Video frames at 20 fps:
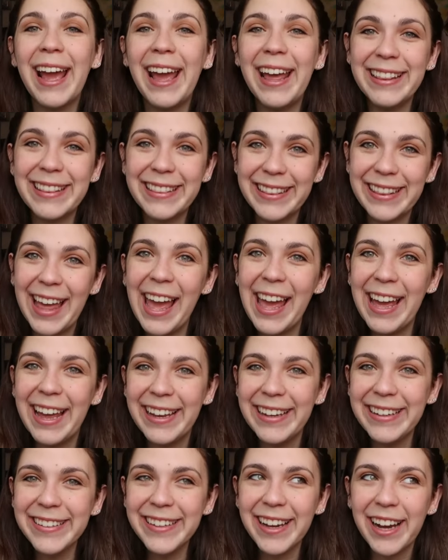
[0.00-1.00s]
and
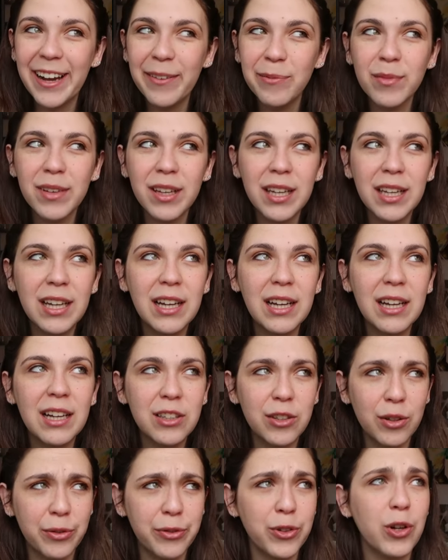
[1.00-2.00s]
then I'm
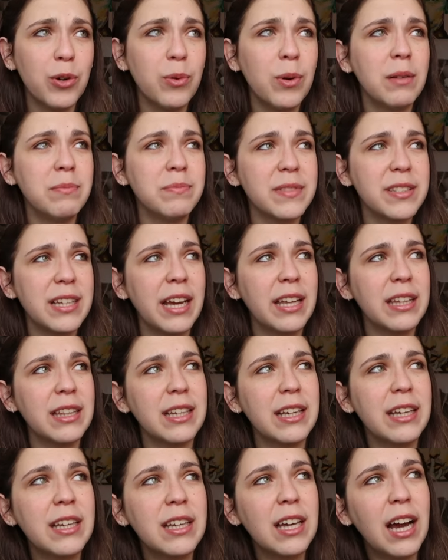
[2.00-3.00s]
gonna go for a run,
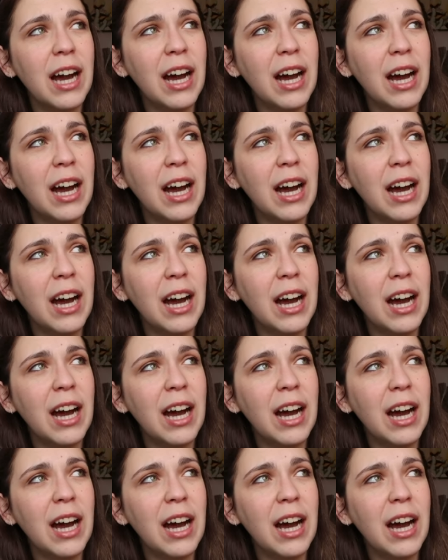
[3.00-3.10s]
sadly.